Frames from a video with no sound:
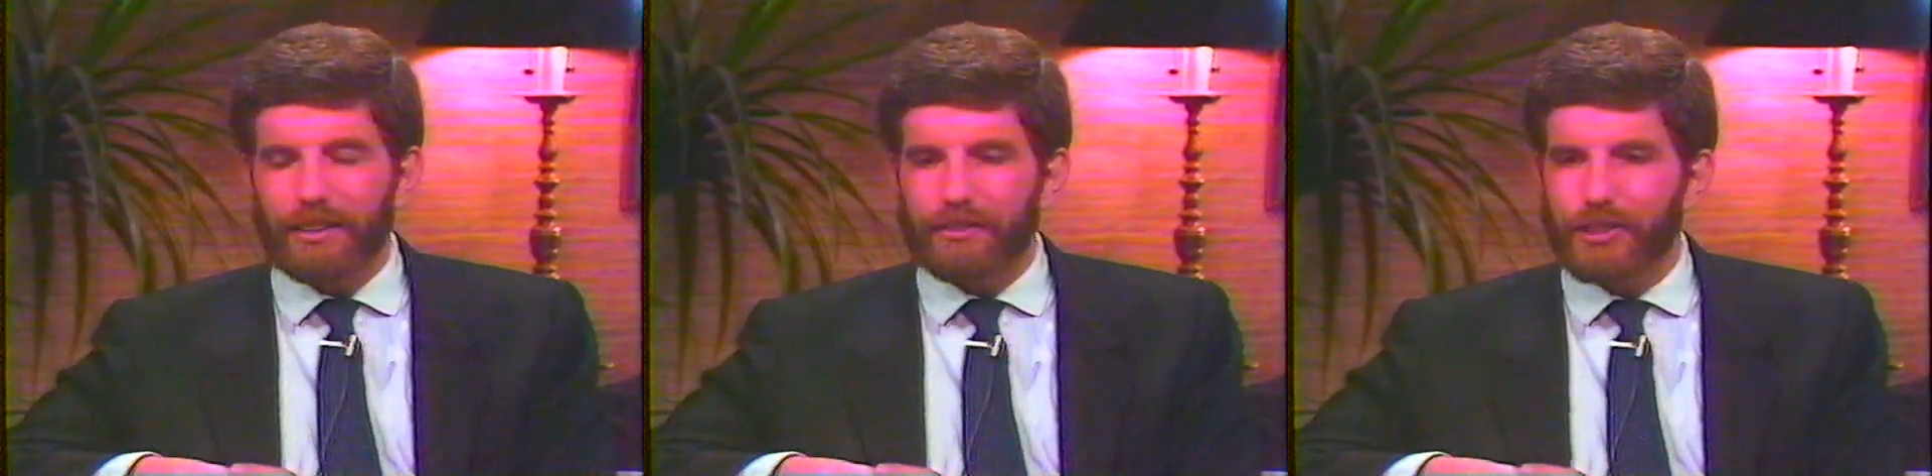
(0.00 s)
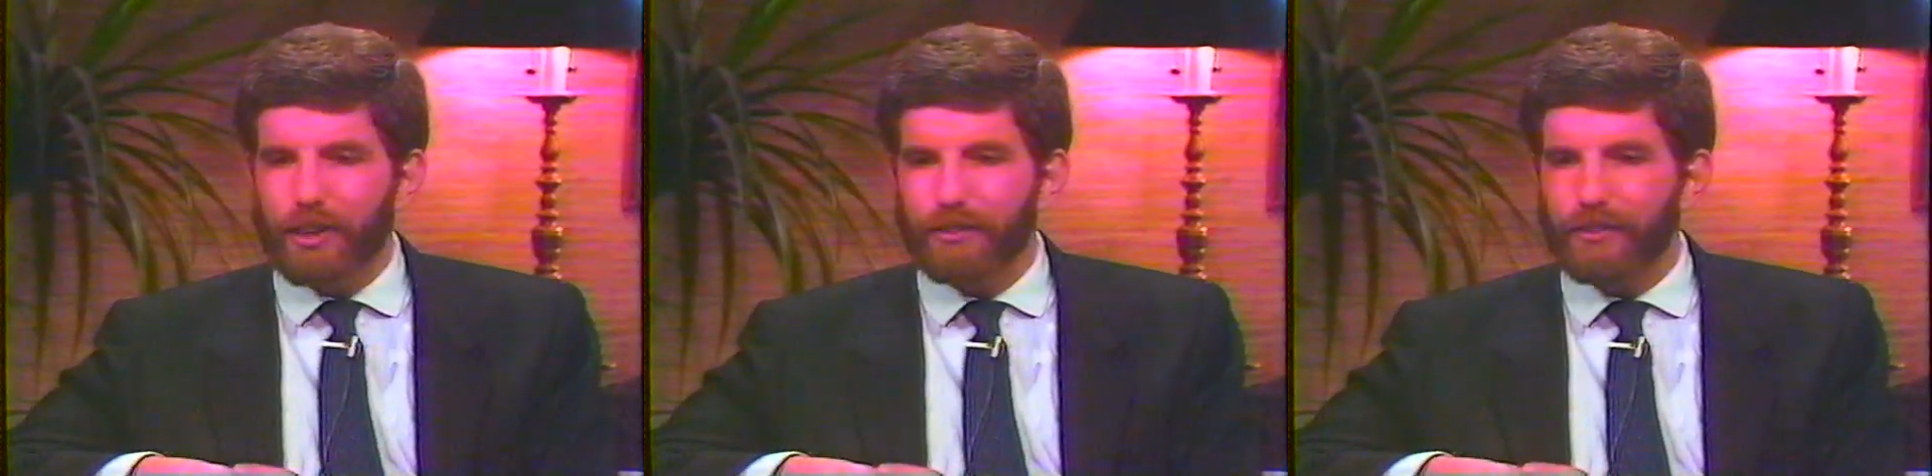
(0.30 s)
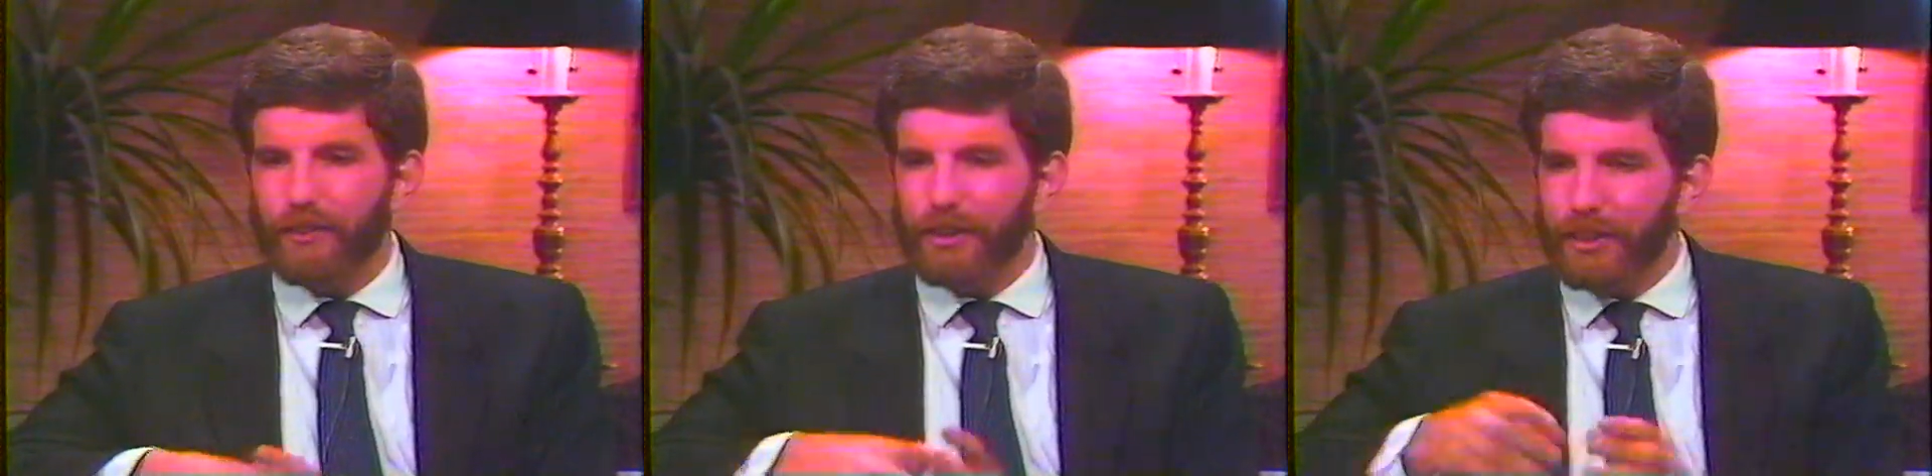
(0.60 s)
So
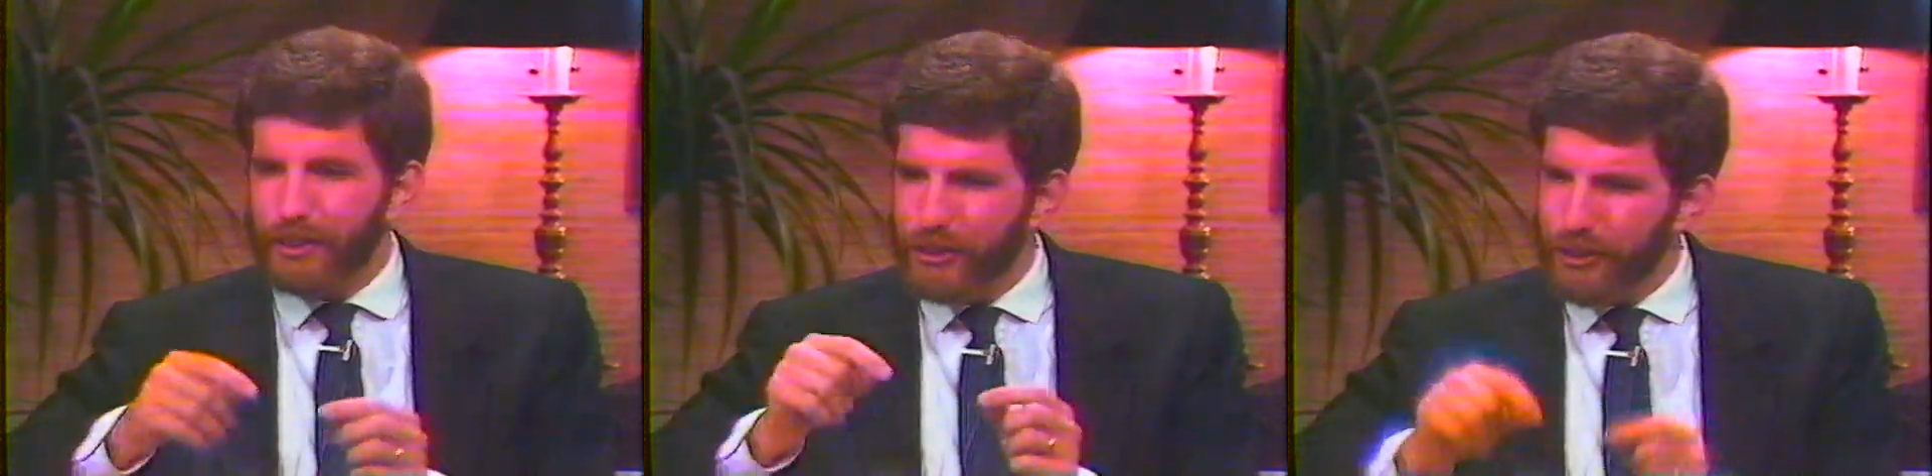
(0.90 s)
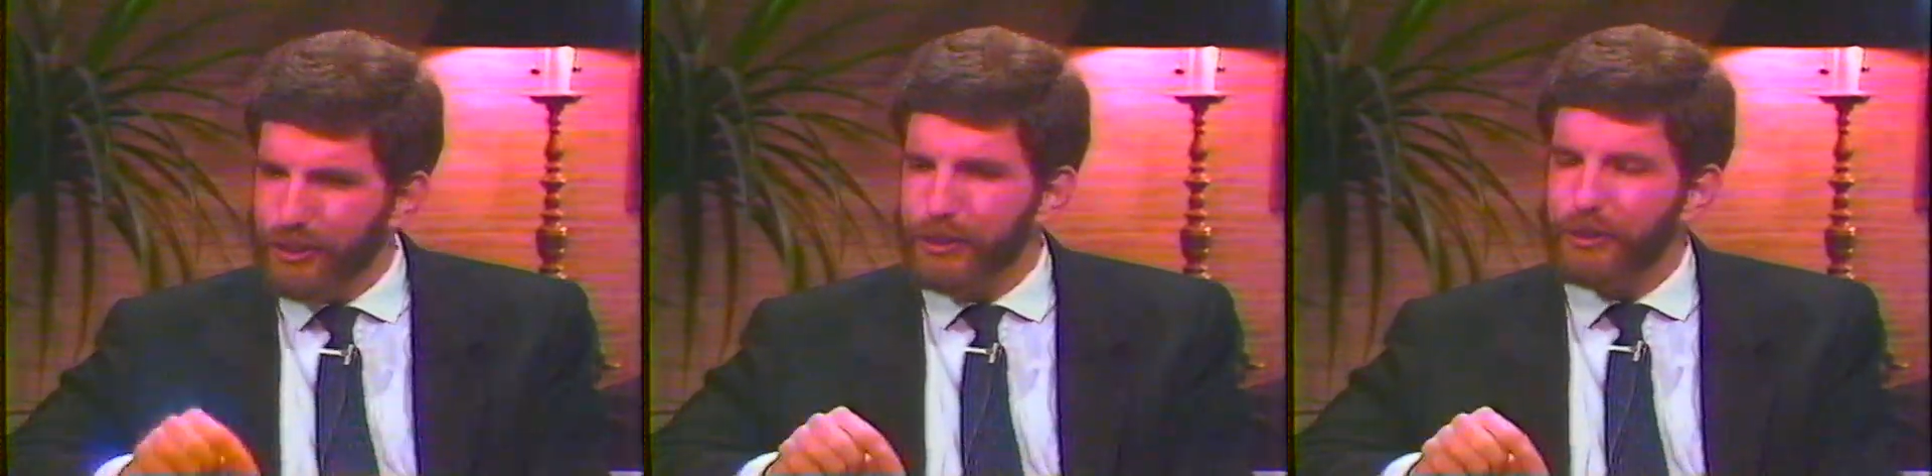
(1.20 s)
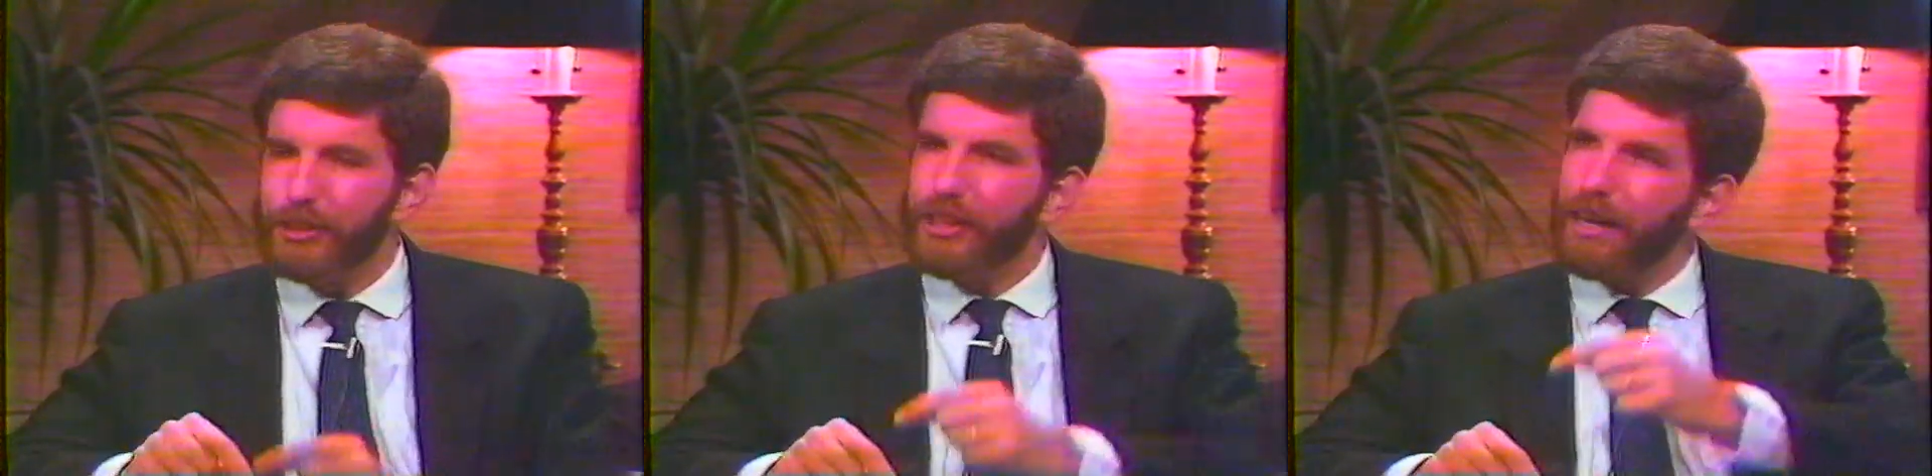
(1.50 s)
for the
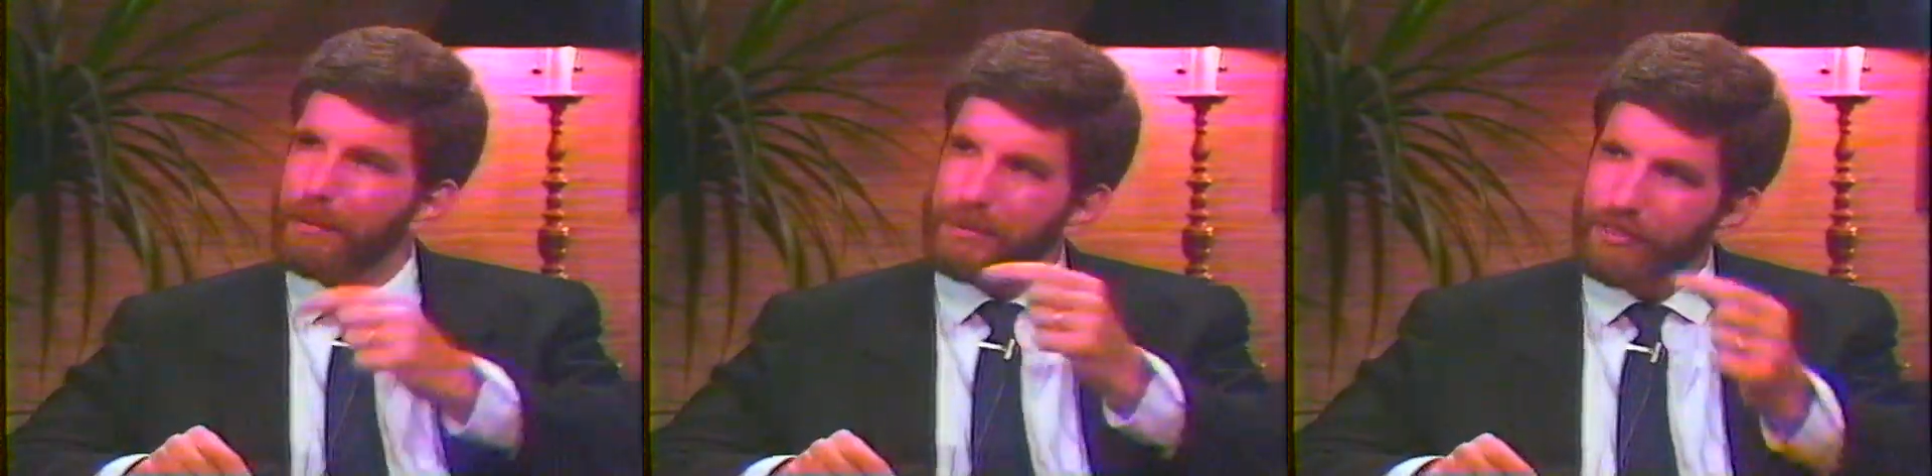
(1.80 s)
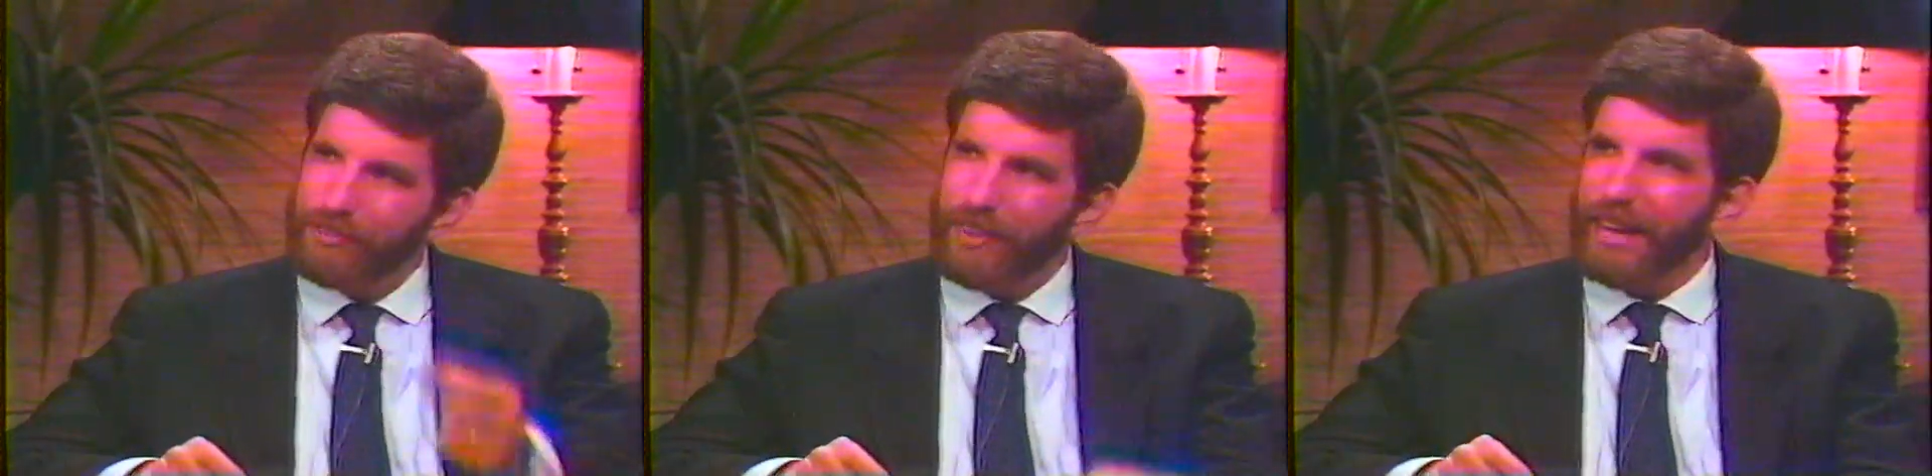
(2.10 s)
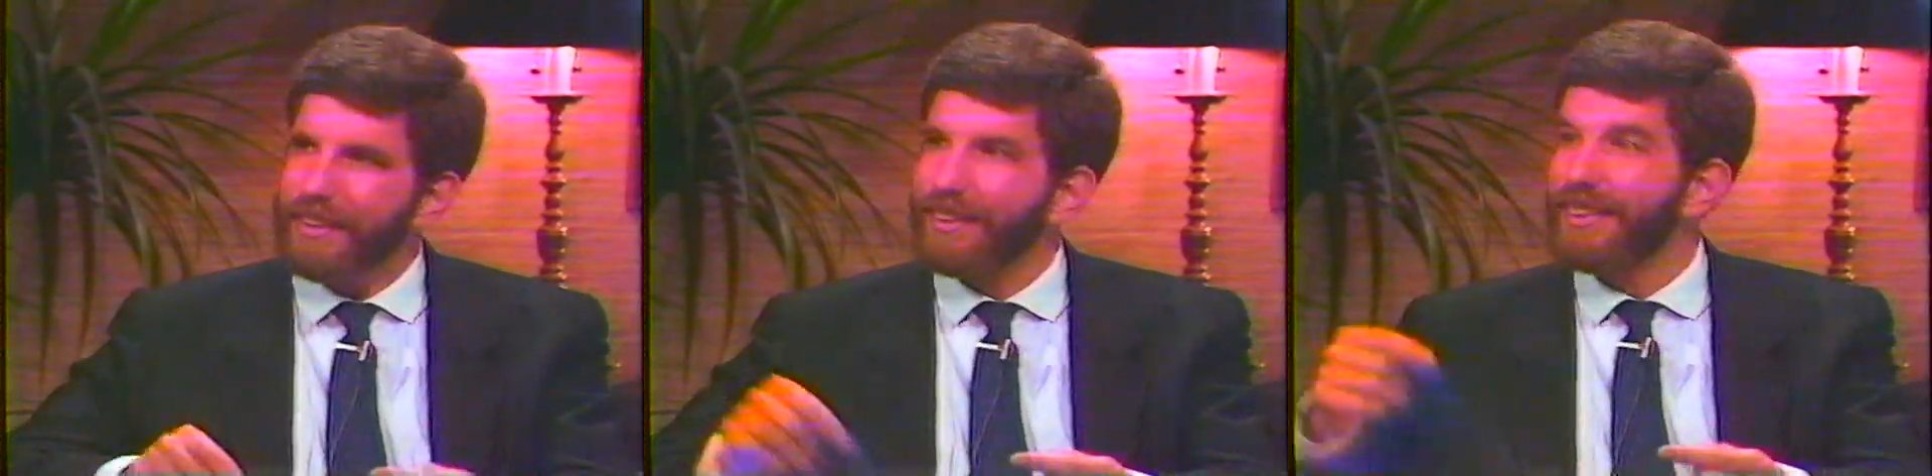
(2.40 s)
Jew to come to faith,